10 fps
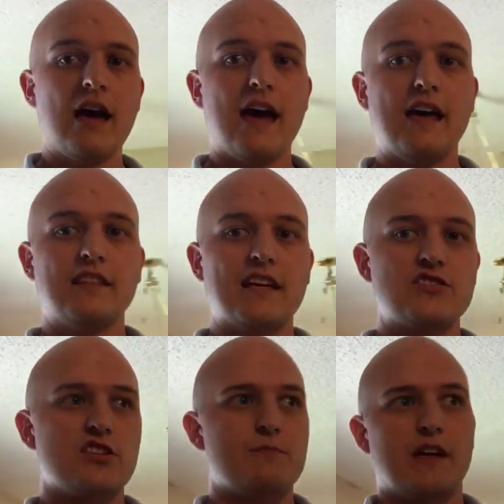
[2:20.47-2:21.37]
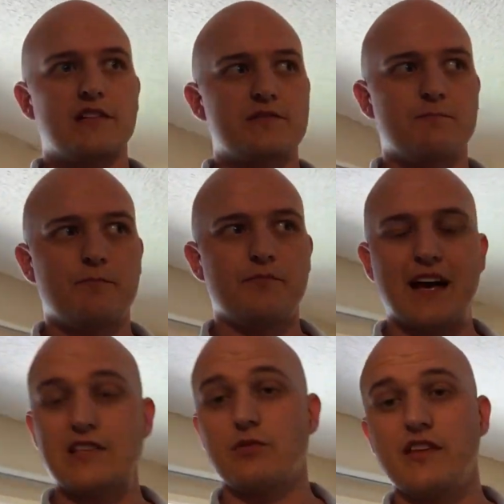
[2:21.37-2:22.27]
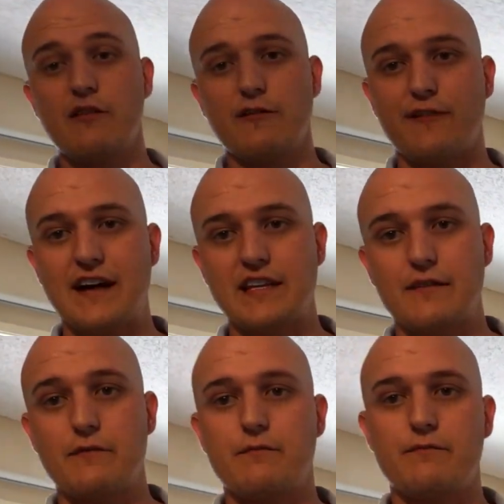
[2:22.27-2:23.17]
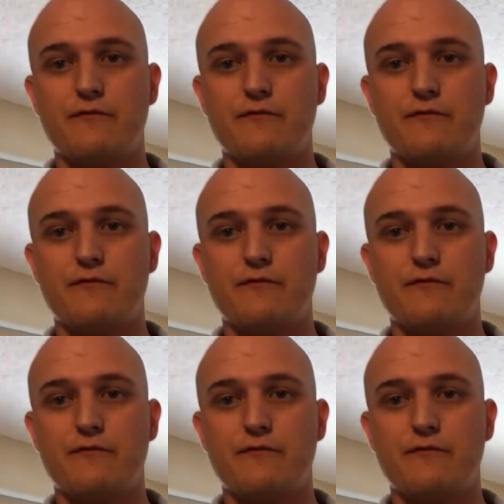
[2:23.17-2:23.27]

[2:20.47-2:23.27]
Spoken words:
And that's just because that's what they were finding